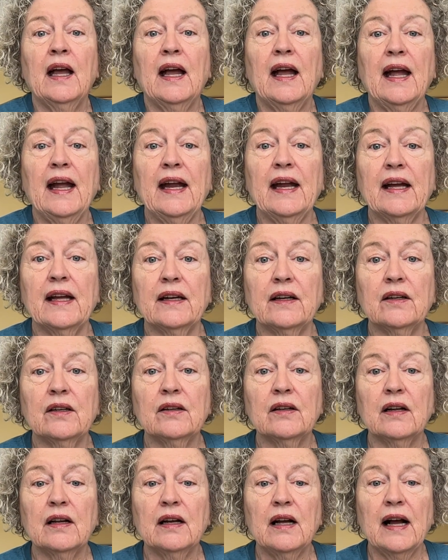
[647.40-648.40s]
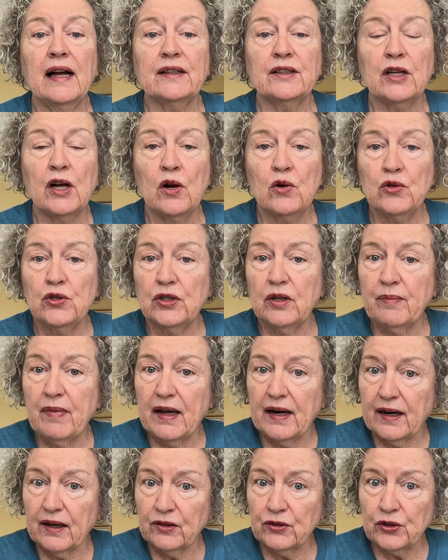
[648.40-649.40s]
And I told you about
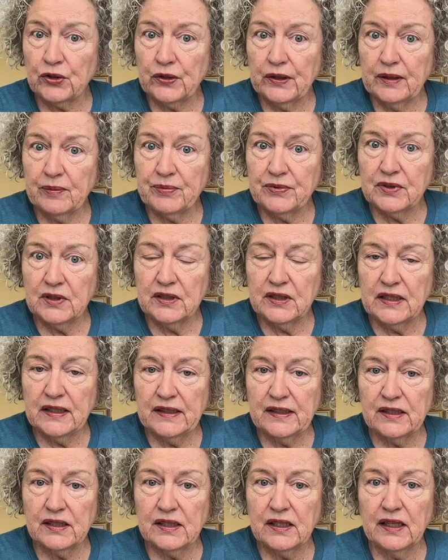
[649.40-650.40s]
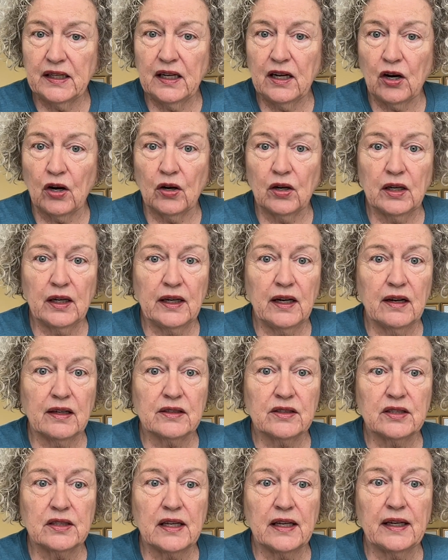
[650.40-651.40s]
our trips to Tennessee early on
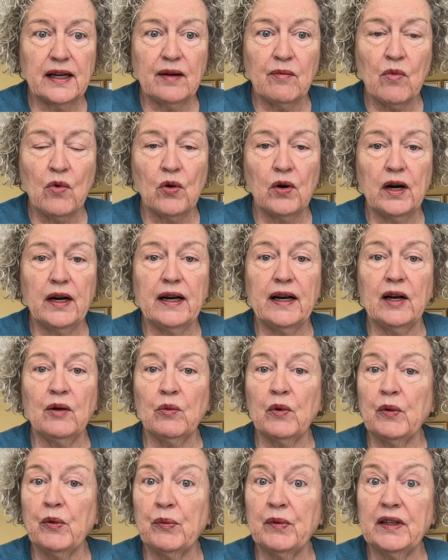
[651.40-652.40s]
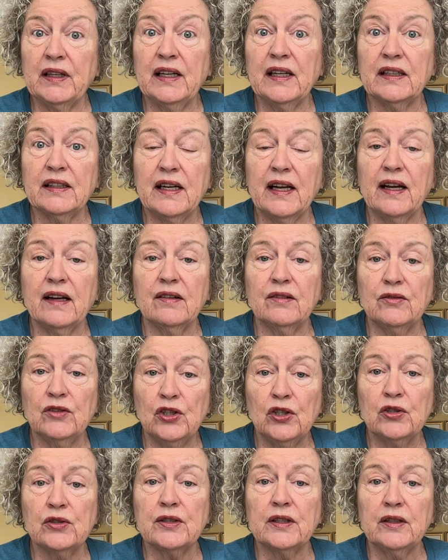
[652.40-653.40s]
Sunday morning, and we would get down,
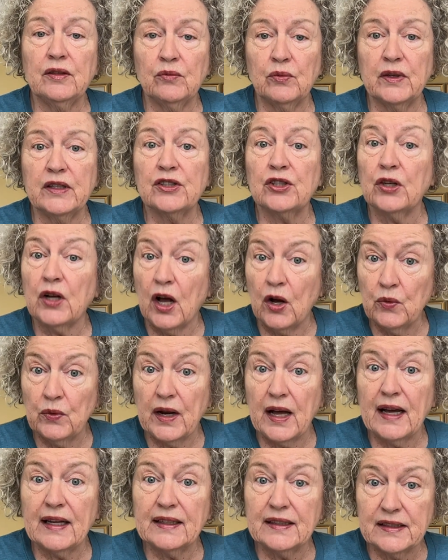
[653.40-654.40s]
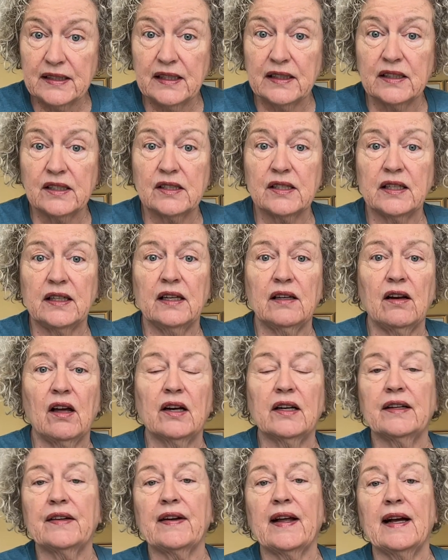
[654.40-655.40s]
usually went to Oneida, Tennessee a lot
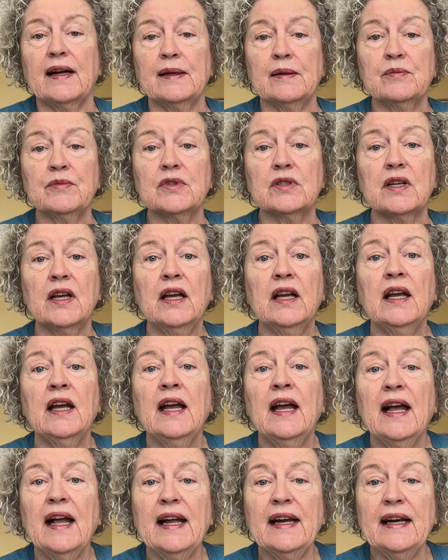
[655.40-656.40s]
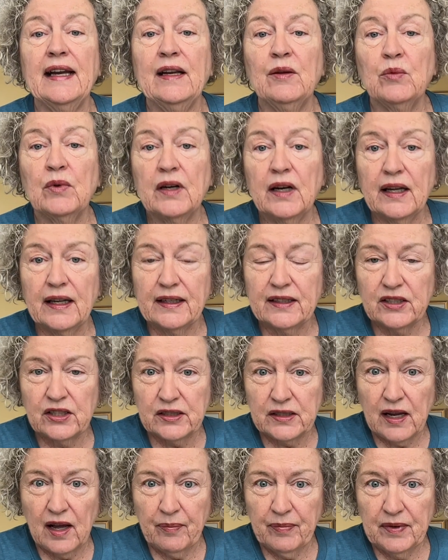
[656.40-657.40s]
of times, and he would let us
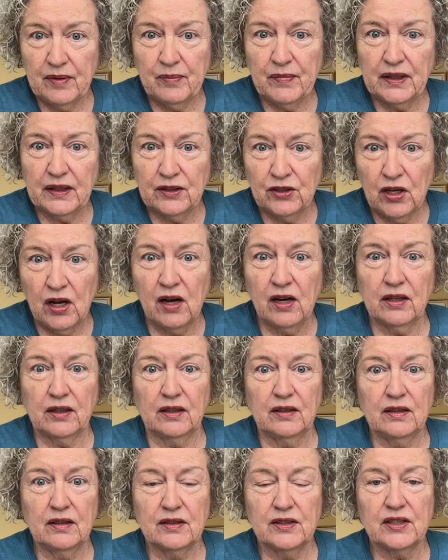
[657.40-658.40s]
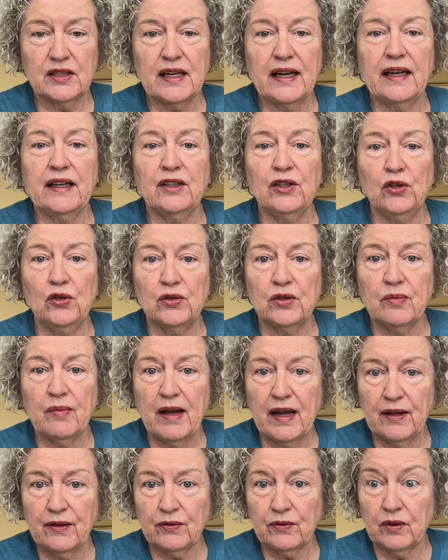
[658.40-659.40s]
stop at McDonald's and use the
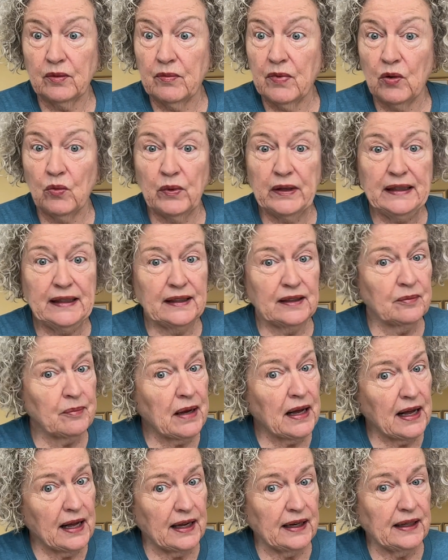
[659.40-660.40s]
bathroom, but we didn't buy